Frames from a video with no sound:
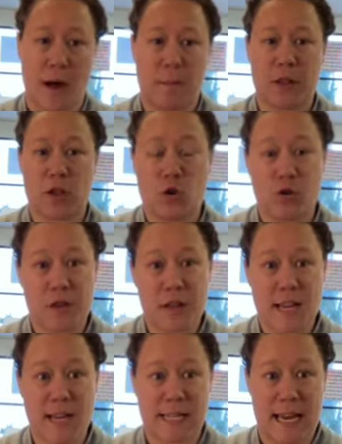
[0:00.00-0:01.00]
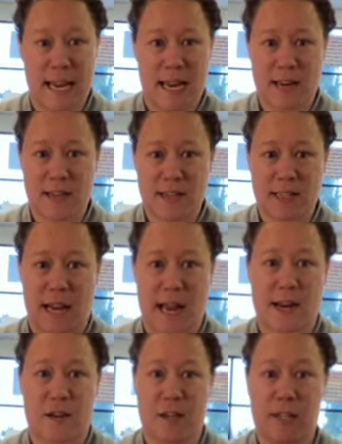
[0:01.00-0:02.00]
But the cool thing is Hannah
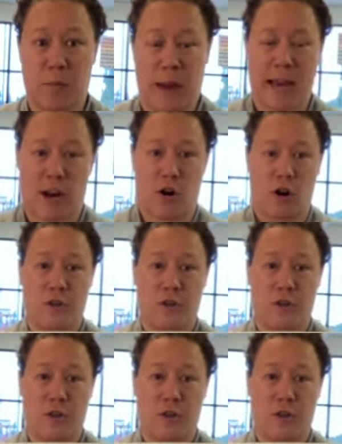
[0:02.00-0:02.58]
designed this panel,